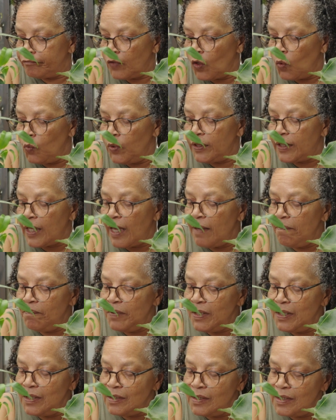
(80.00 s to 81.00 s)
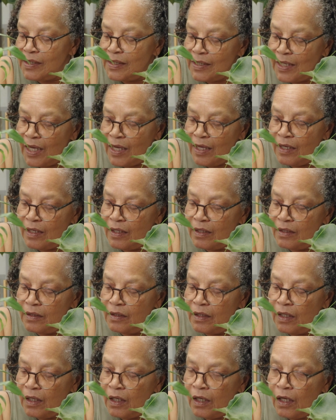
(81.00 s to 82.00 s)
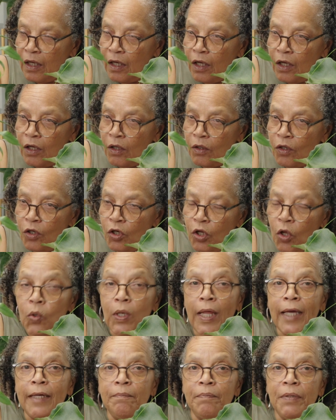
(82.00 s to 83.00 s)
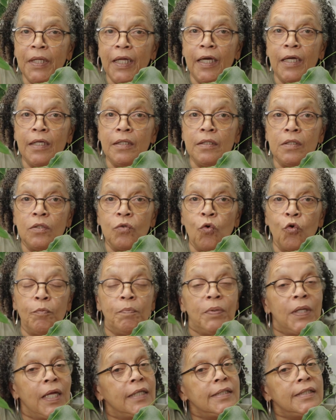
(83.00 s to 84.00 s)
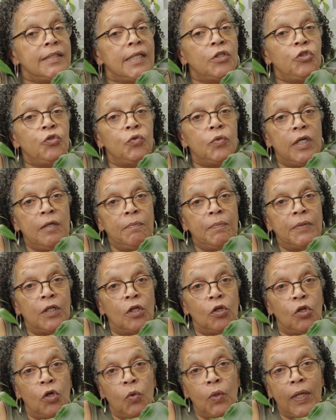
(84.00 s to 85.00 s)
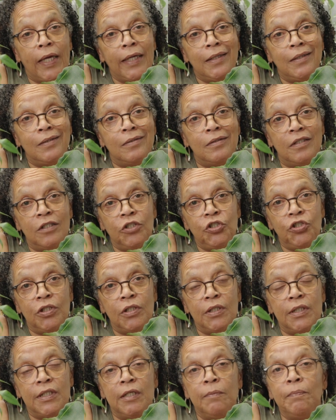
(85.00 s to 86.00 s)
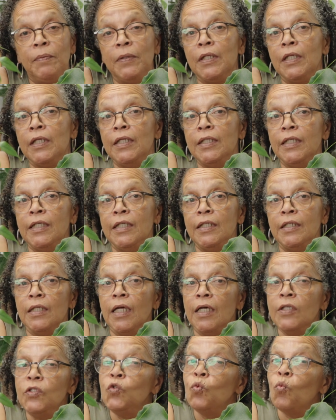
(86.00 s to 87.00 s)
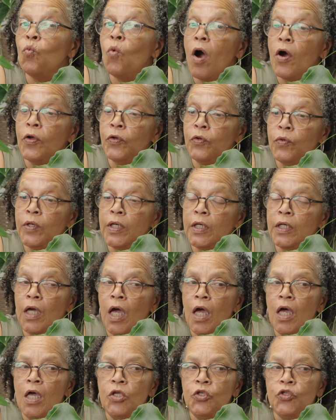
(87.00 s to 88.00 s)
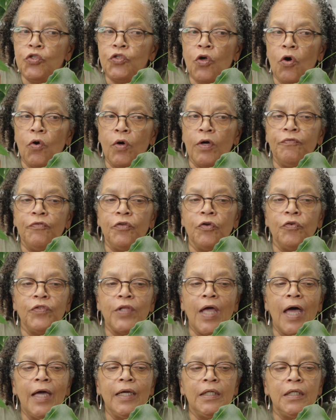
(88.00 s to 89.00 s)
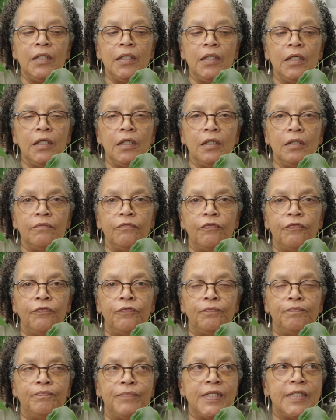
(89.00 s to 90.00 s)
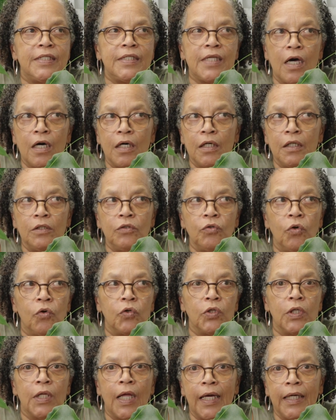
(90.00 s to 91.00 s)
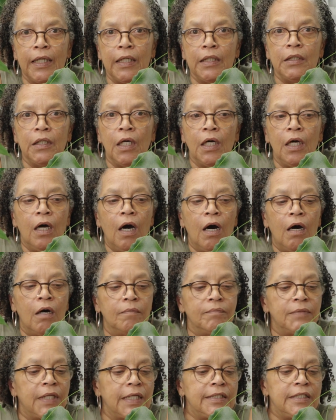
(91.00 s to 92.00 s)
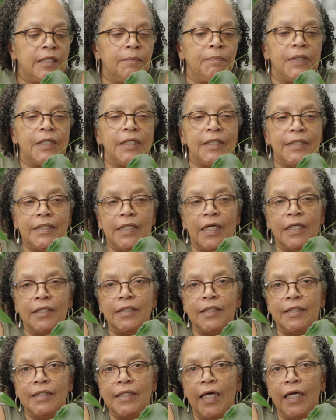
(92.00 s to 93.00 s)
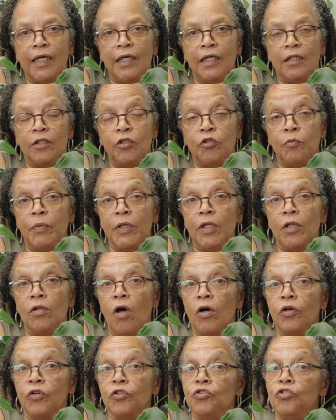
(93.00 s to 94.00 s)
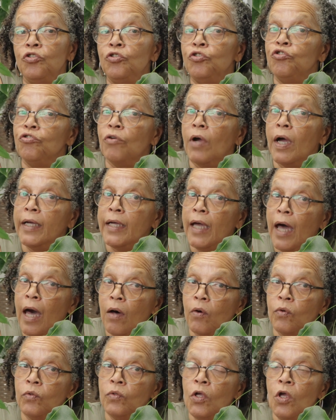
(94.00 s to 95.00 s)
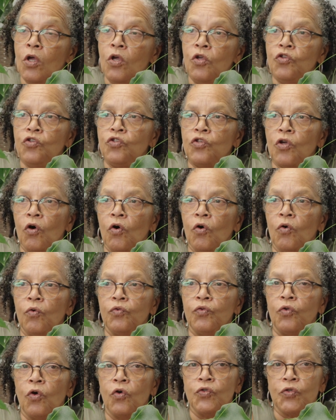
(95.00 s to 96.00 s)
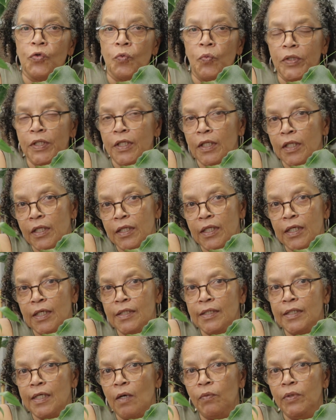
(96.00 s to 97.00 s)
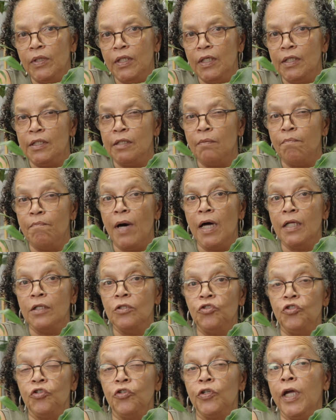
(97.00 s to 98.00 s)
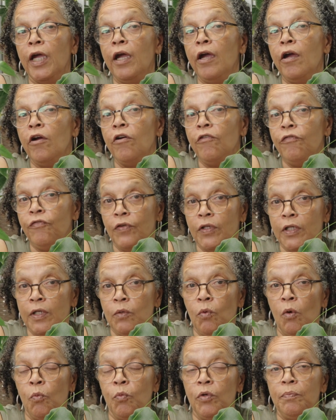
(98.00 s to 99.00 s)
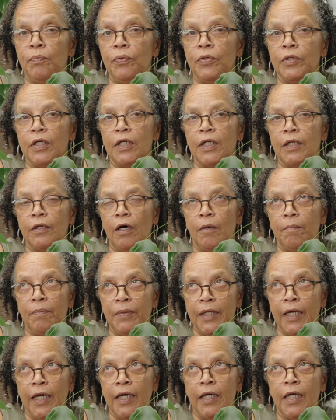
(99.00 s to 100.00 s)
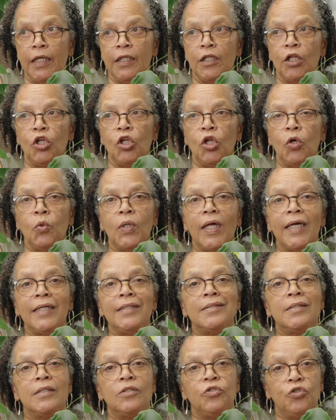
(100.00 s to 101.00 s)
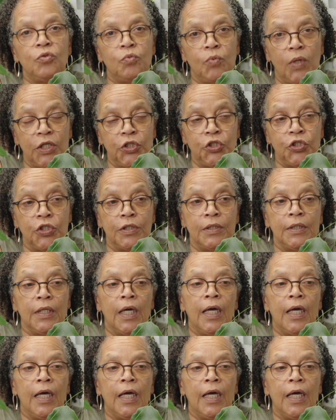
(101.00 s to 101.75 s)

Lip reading: With that being said, low light plants or plants that you keep in a low light condition typically need less watering. So if they're not getting sun or light, they typically tend to take a little bit longer to dry out. So those are one of the things that we need to monitor carefully when we put a plant in a low light situation.